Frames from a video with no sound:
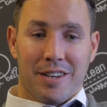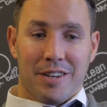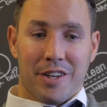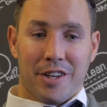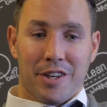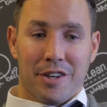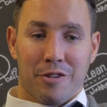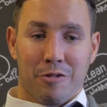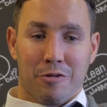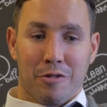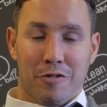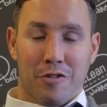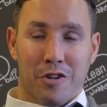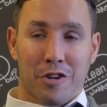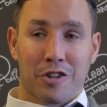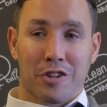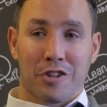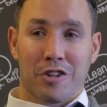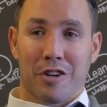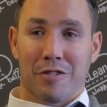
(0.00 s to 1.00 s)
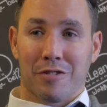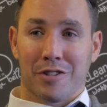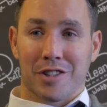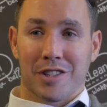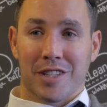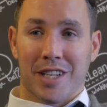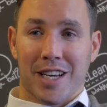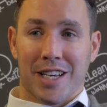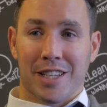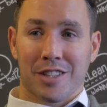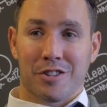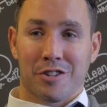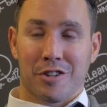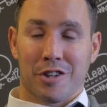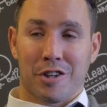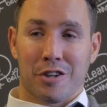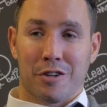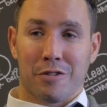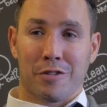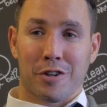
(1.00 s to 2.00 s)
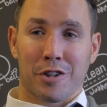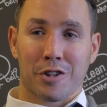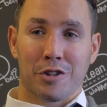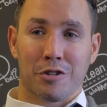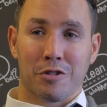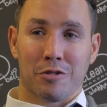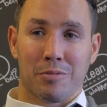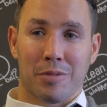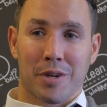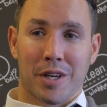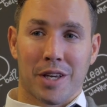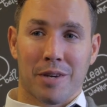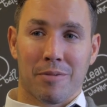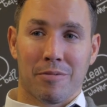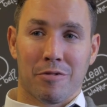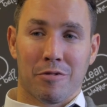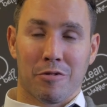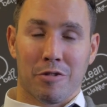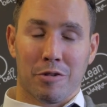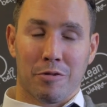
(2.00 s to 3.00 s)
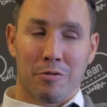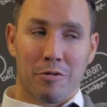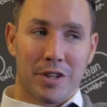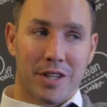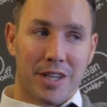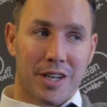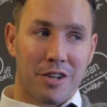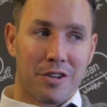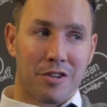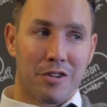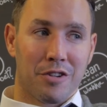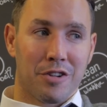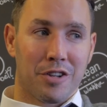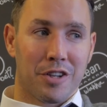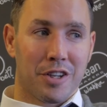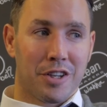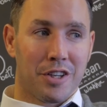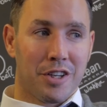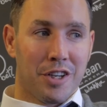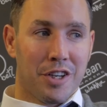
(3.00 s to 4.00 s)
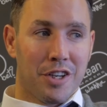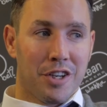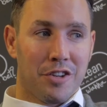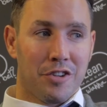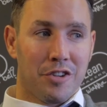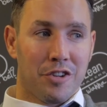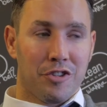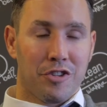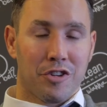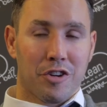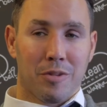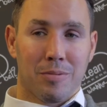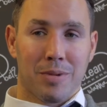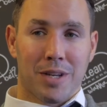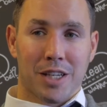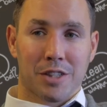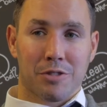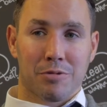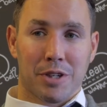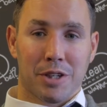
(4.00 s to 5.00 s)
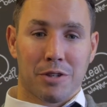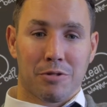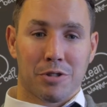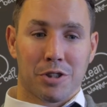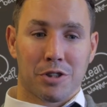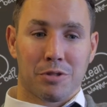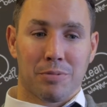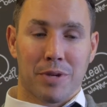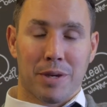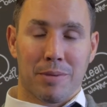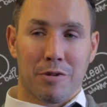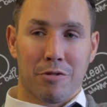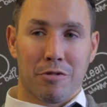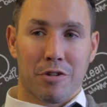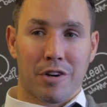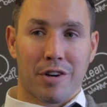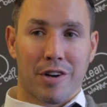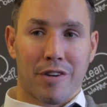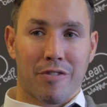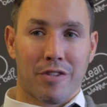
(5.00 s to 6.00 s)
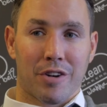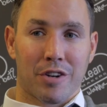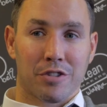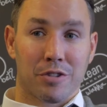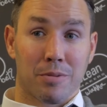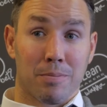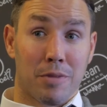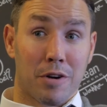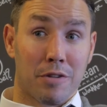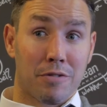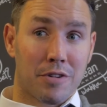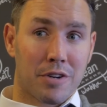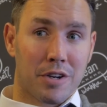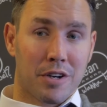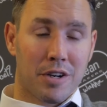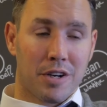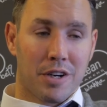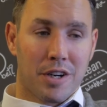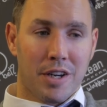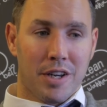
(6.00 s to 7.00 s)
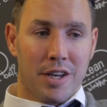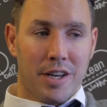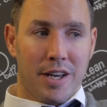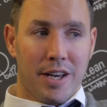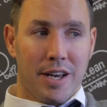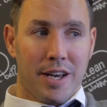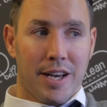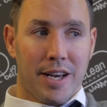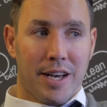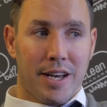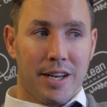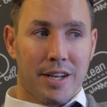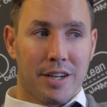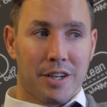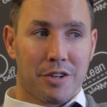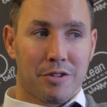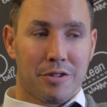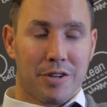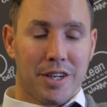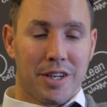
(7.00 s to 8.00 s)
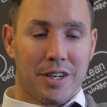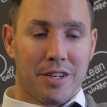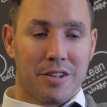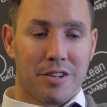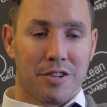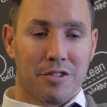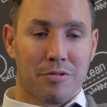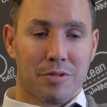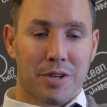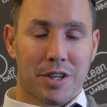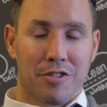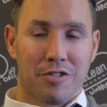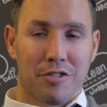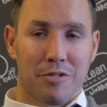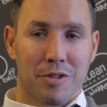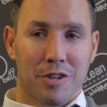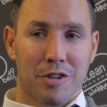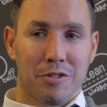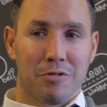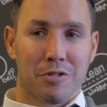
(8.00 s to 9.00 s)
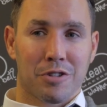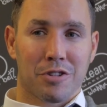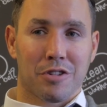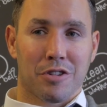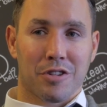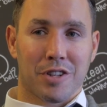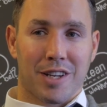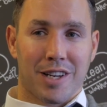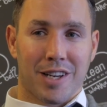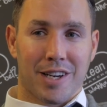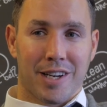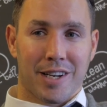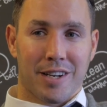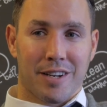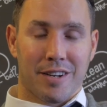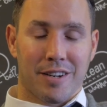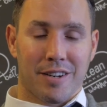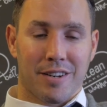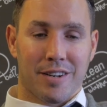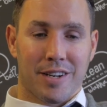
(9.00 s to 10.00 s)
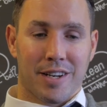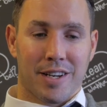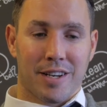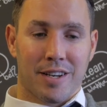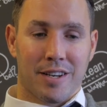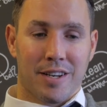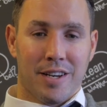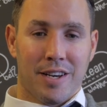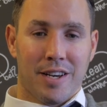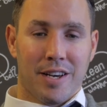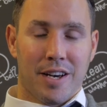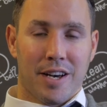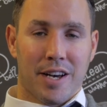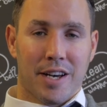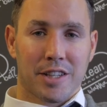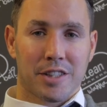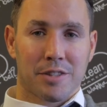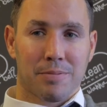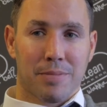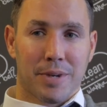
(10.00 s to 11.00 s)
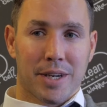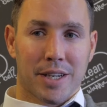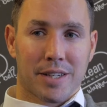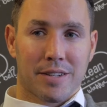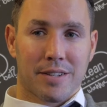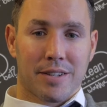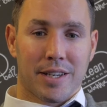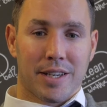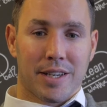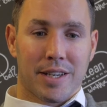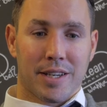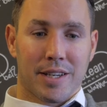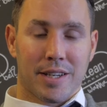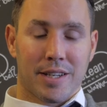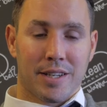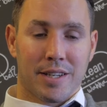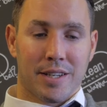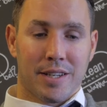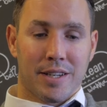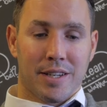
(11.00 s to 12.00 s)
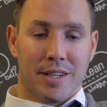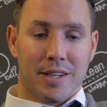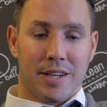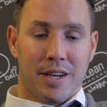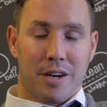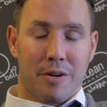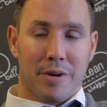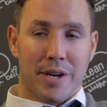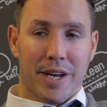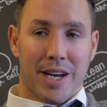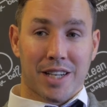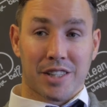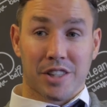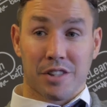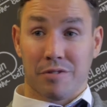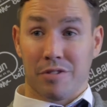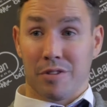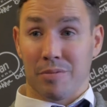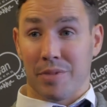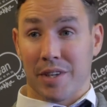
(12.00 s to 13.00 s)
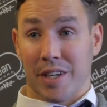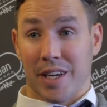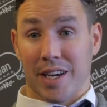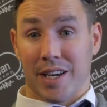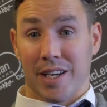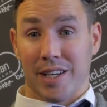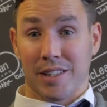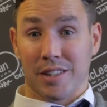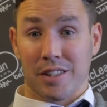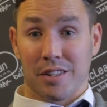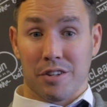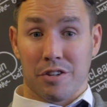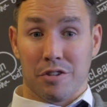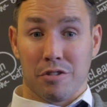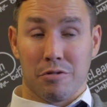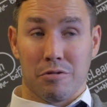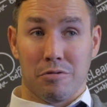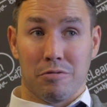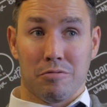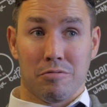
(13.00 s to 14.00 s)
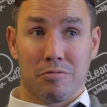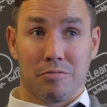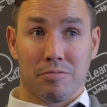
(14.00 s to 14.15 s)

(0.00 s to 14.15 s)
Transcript: you know we've got the toughest test now in our first home game. We we didn't do the the job last week, which maybe would have given us a buffer uh, going into this week. So we know what's on the line, and uh, I expect uh, a reaction from the guys. I know,